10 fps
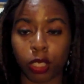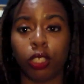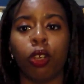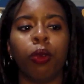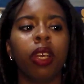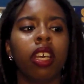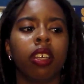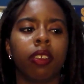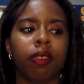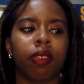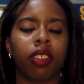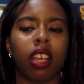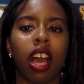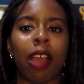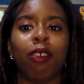So
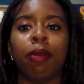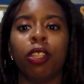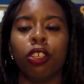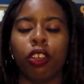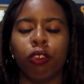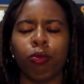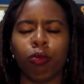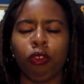I will be looking